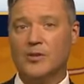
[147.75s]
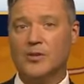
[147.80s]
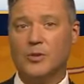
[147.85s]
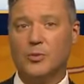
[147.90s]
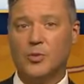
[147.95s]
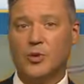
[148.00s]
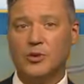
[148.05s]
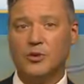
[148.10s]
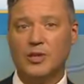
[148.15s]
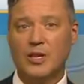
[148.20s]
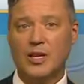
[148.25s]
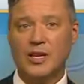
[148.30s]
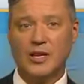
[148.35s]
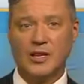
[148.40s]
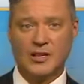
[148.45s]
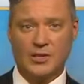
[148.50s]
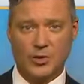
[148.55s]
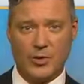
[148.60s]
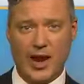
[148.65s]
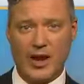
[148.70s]
So we'll
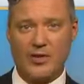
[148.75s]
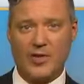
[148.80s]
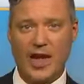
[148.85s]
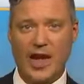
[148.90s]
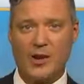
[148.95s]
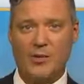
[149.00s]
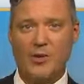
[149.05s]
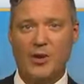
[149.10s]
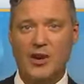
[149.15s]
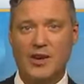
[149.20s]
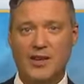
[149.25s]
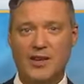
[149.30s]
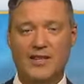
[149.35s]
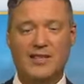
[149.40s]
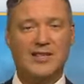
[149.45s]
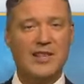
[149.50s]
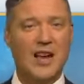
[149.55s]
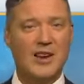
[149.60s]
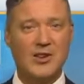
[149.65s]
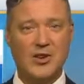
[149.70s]
track that one. And
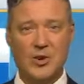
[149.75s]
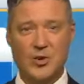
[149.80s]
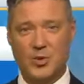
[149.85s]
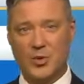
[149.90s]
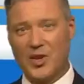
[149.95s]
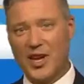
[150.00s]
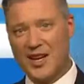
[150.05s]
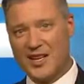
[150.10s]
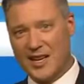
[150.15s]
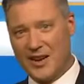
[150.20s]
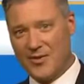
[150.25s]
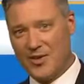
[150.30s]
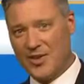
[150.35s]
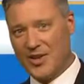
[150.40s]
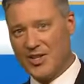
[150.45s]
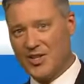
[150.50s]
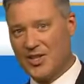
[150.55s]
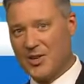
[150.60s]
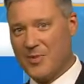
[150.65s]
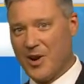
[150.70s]
it's not usual I'd give you
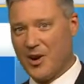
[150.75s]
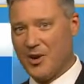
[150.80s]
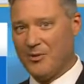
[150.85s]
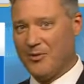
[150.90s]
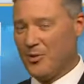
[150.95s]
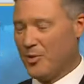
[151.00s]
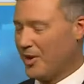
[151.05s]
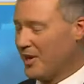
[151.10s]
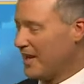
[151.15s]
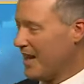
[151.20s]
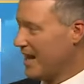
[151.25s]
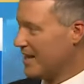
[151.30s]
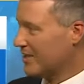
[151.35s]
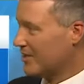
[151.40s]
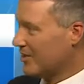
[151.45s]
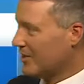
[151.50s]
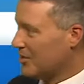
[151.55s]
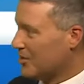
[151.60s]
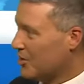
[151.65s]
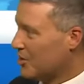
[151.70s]
this tomorrow
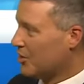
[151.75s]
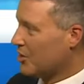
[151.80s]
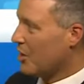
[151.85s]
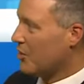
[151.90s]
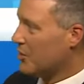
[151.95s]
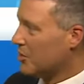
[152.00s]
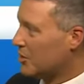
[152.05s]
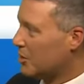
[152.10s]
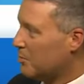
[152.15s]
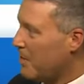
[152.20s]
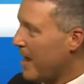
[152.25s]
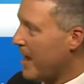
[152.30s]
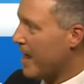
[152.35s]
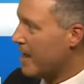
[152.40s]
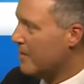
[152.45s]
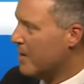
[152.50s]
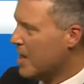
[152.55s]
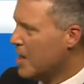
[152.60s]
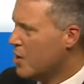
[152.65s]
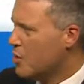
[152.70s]
forecast, just to show the
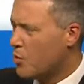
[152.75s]
span